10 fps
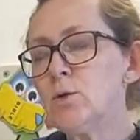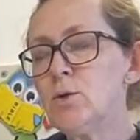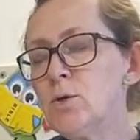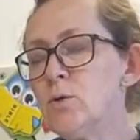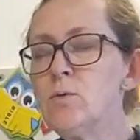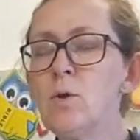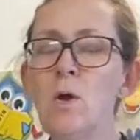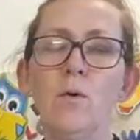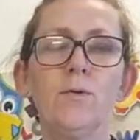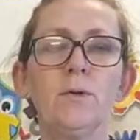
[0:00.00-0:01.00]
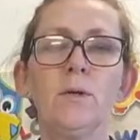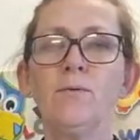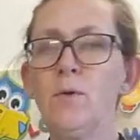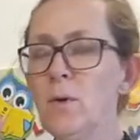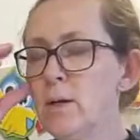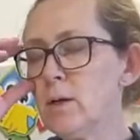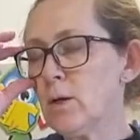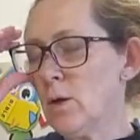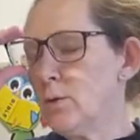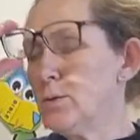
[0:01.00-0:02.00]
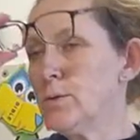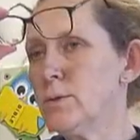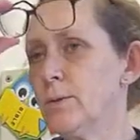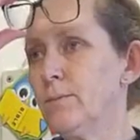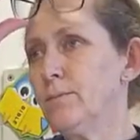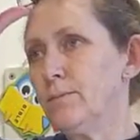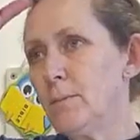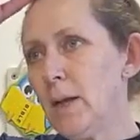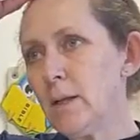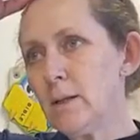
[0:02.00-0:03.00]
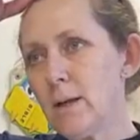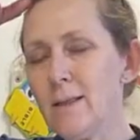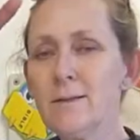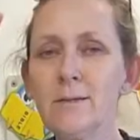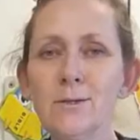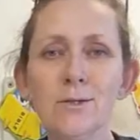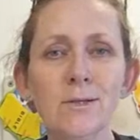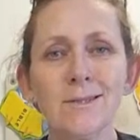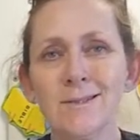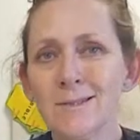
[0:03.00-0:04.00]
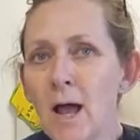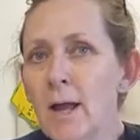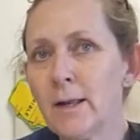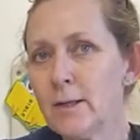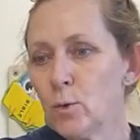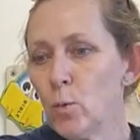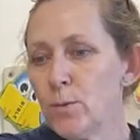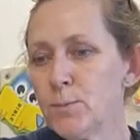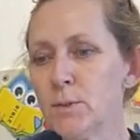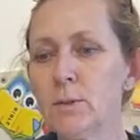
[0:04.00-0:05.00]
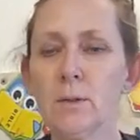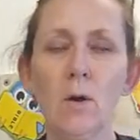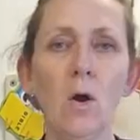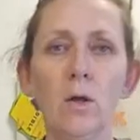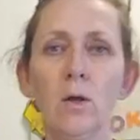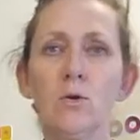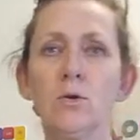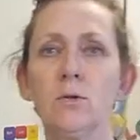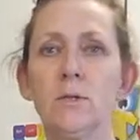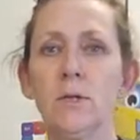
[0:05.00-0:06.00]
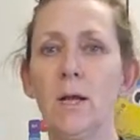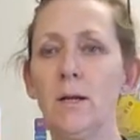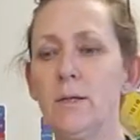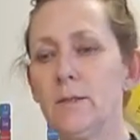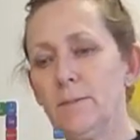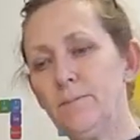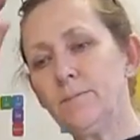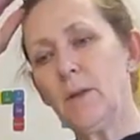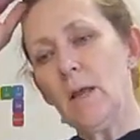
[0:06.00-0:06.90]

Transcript: did you know that if you had a coat, back in the day, this is just a side lesson, archaeological side lesson.